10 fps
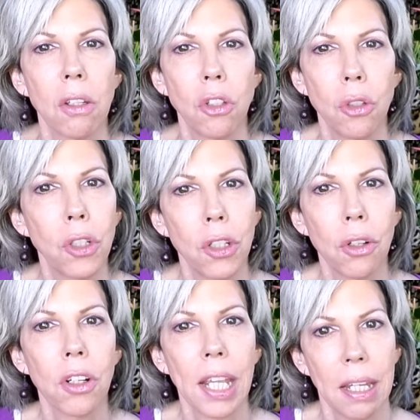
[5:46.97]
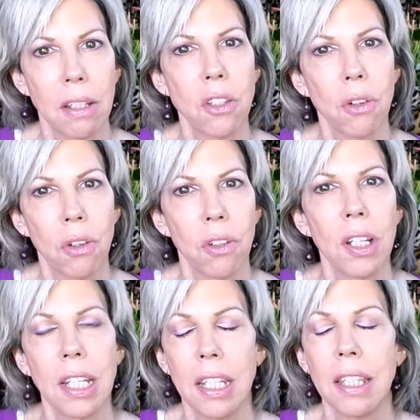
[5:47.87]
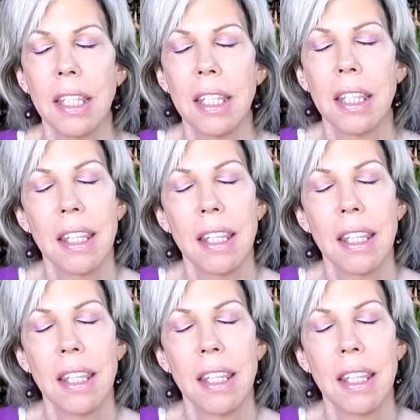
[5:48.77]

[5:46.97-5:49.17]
to cure cancer in